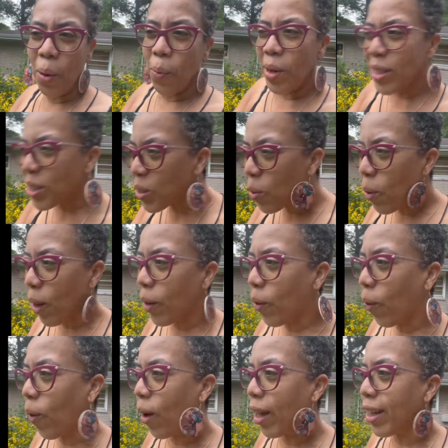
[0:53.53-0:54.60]
what's going
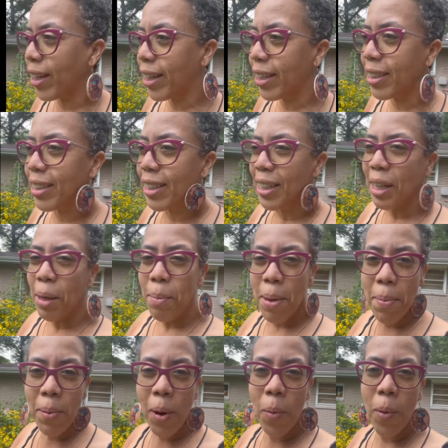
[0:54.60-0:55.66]
on, and
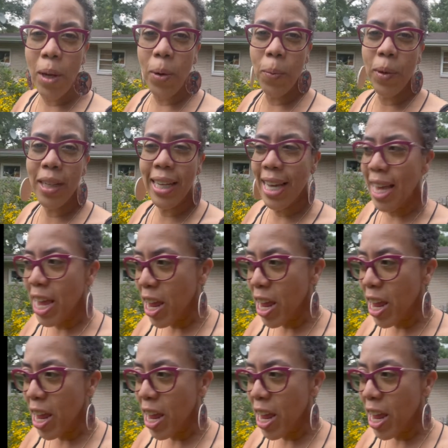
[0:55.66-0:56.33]
people don't want to really